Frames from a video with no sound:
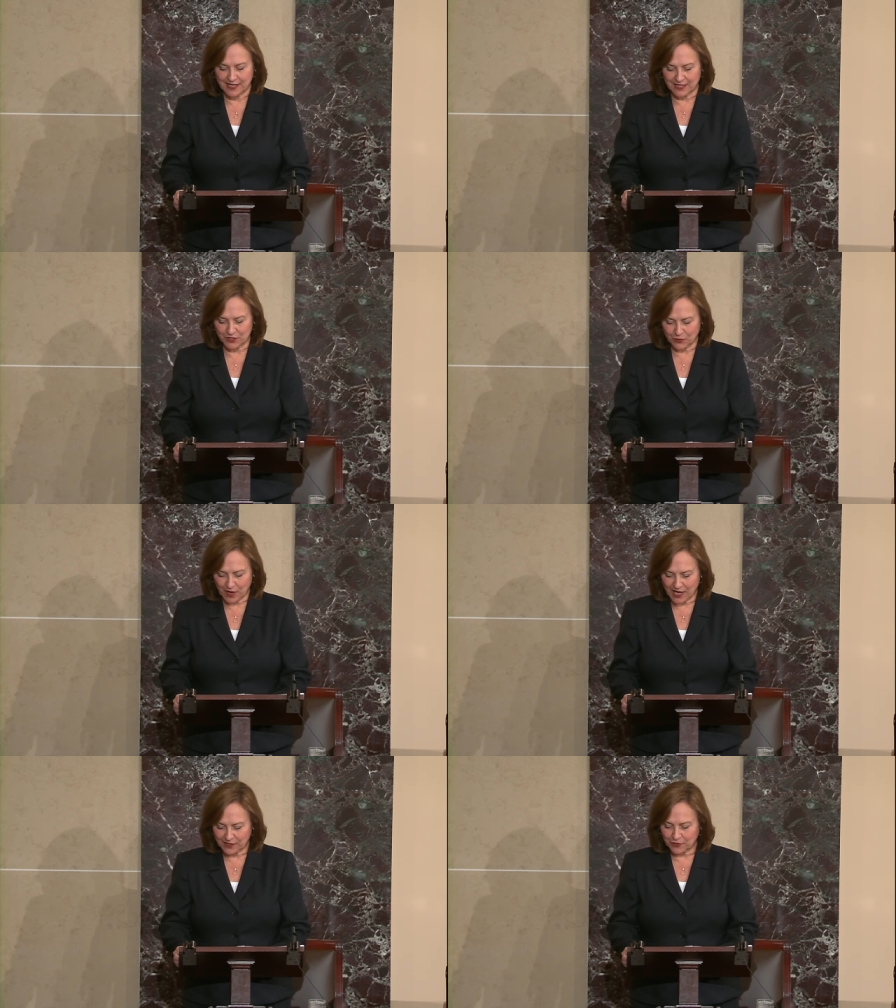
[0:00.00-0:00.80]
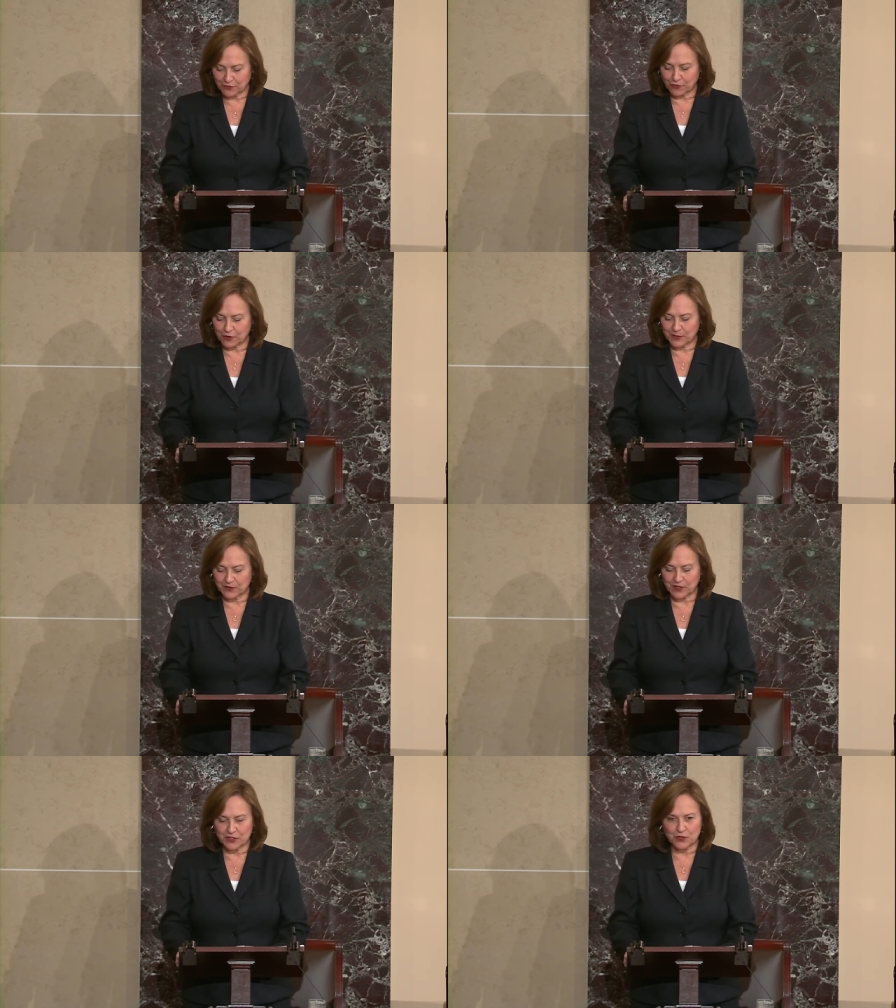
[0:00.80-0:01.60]
It's a radical form
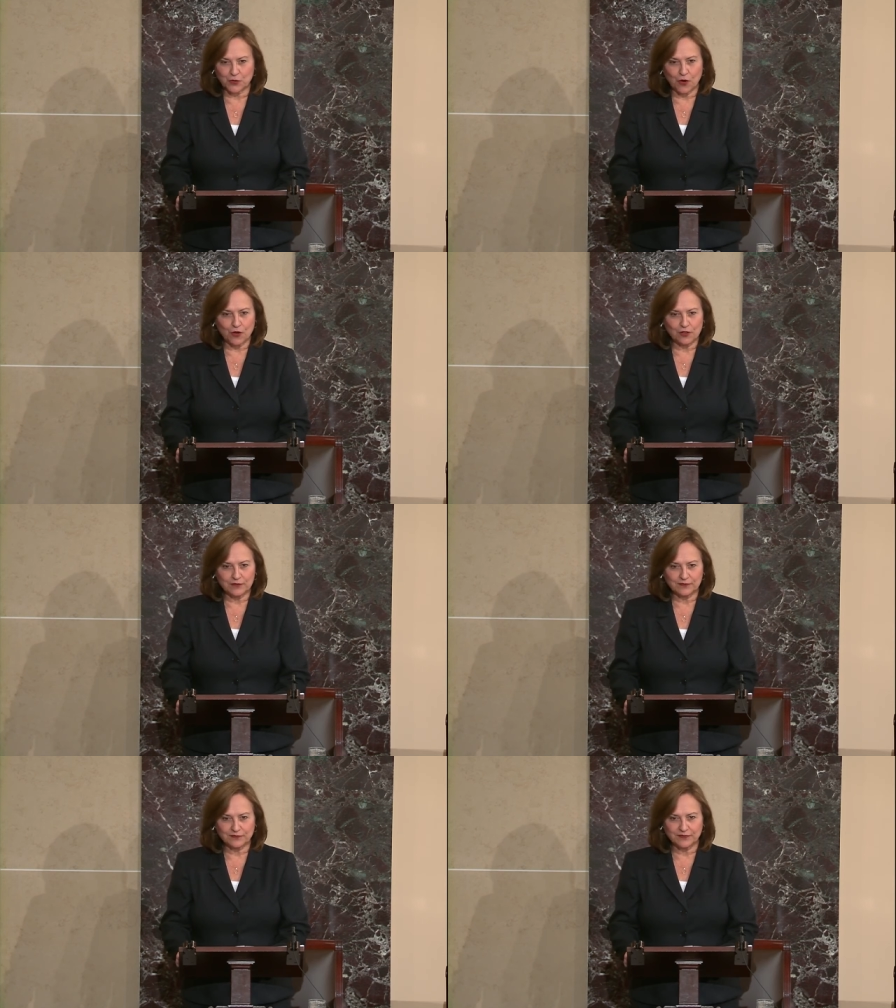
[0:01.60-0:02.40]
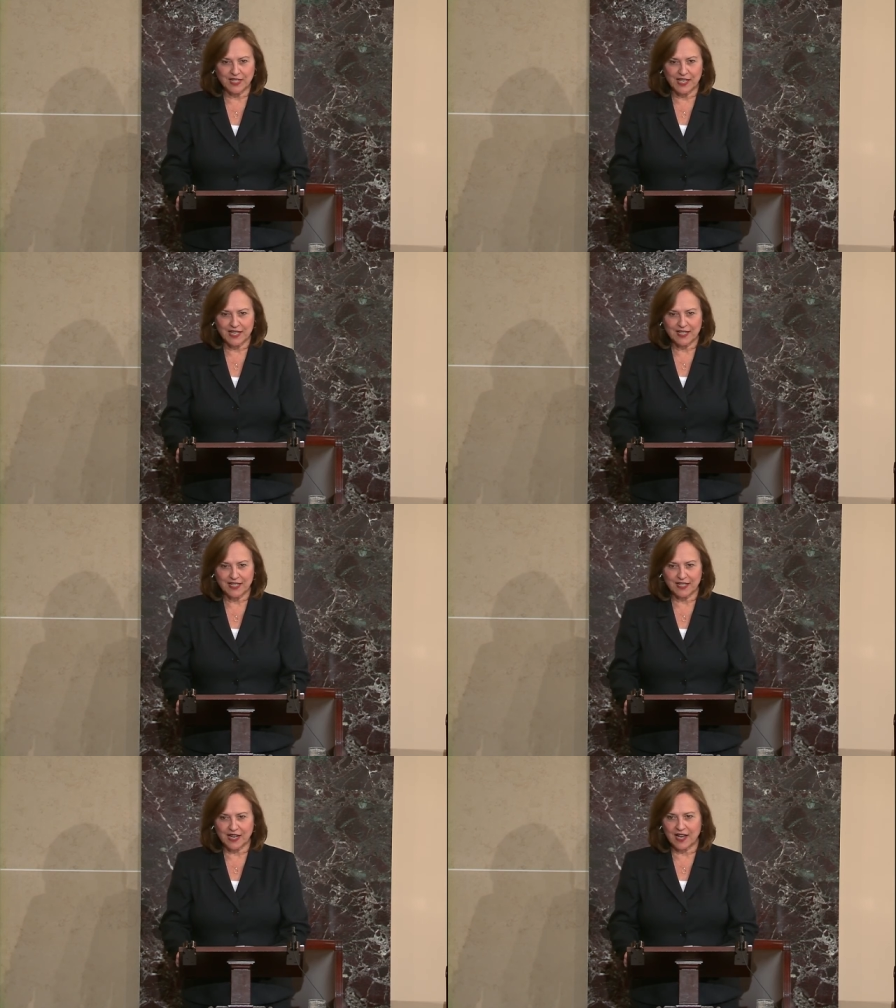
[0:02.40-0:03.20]
of control,
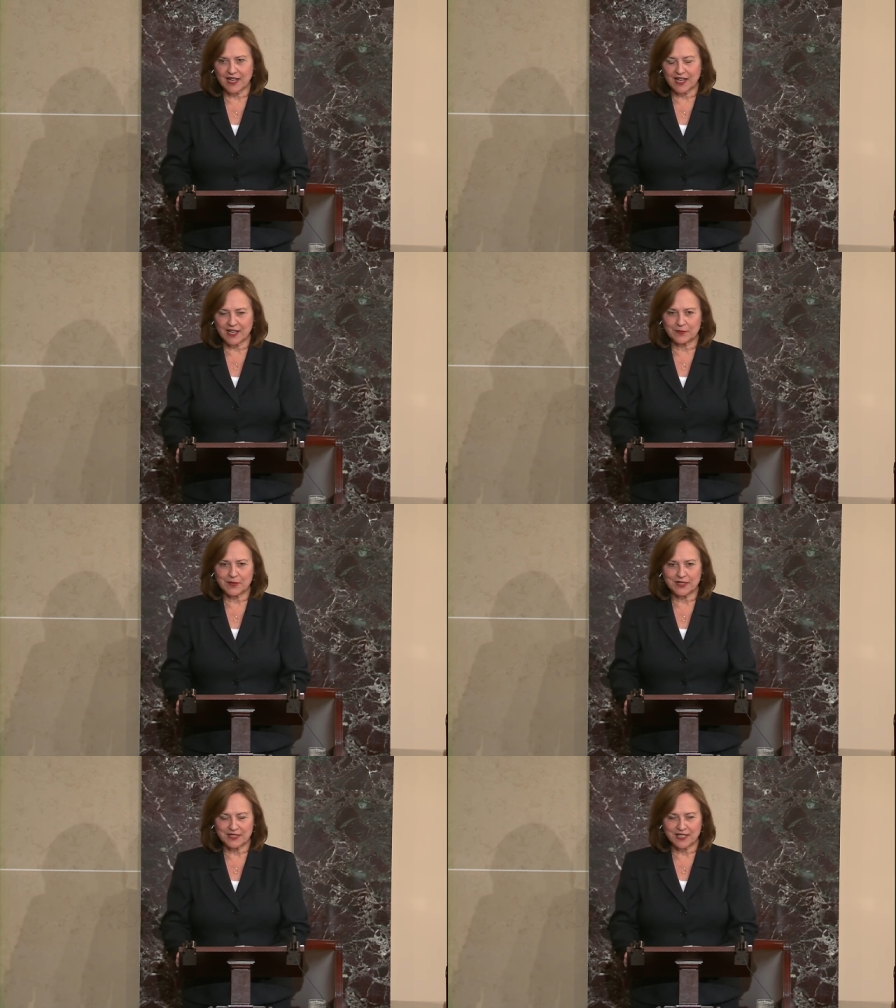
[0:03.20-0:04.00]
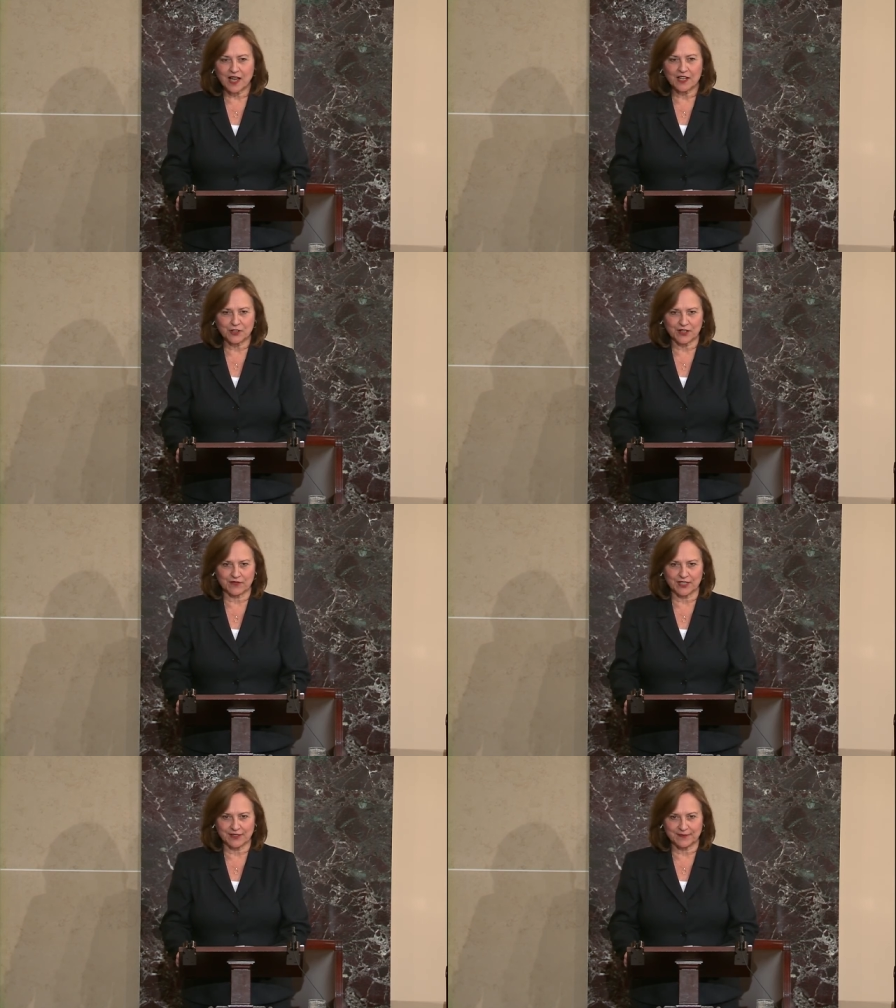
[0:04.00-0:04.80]
and I am tired
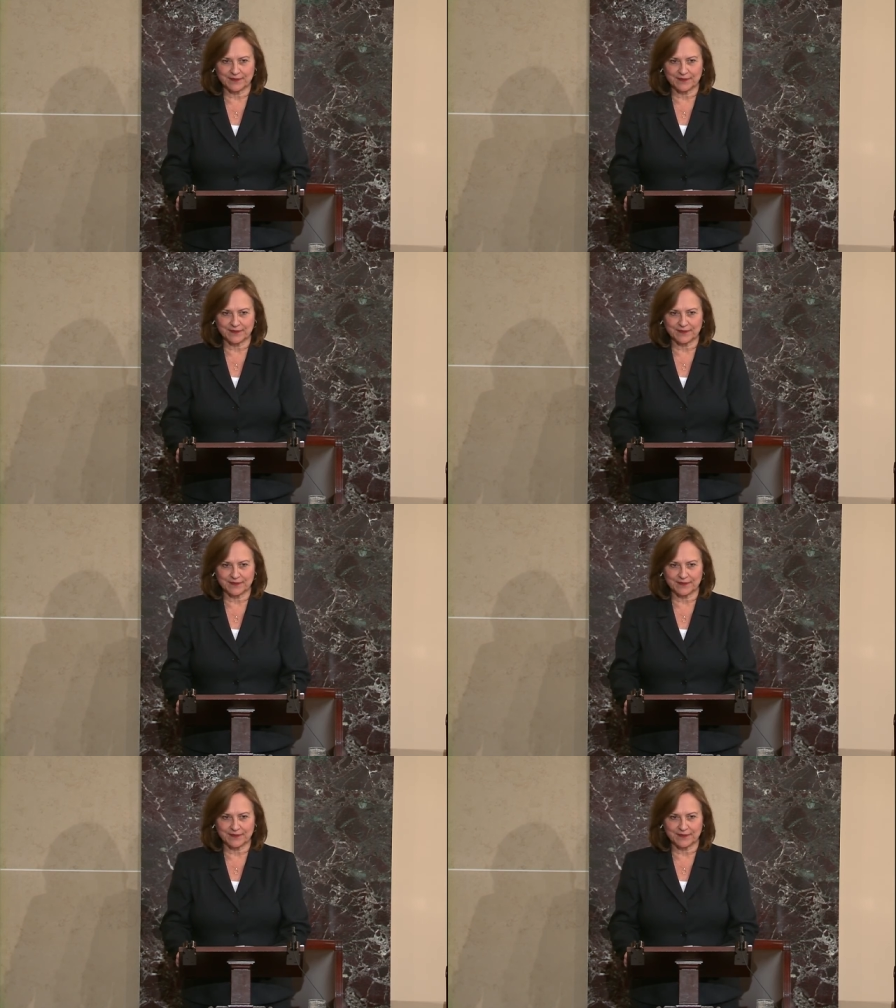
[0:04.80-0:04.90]
of it.